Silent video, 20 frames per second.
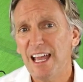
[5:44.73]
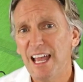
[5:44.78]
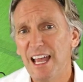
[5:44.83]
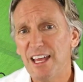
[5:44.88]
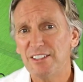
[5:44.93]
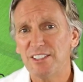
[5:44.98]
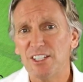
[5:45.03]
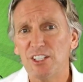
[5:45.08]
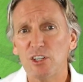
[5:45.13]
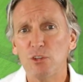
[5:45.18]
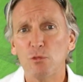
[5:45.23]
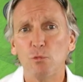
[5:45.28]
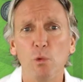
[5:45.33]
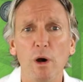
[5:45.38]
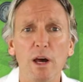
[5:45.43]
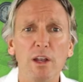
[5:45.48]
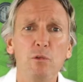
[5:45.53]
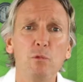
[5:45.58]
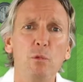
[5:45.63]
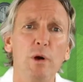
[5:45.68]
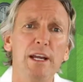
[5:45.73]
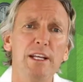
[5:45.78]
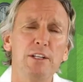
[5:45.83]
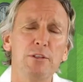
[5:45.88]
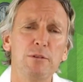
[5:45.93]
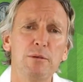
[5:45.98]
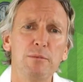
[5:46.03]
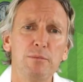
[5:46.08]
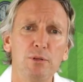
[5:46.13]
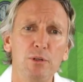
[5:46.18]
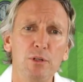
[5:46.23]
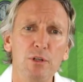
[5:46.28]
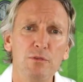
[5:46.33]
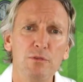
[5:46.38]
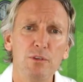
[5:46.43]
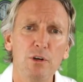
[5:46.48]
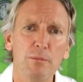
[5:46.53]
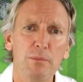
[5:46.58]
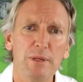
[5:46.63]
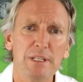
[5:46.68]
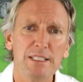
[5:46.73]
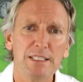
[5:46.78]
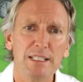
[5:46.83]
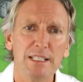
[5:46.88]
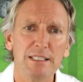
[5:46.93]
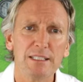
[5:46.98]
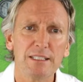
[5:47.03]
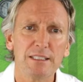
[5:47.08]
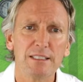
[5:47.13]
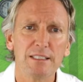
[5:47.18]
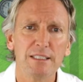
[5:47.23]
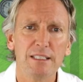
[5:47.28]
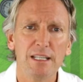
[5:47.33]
as this is one way to improve your business,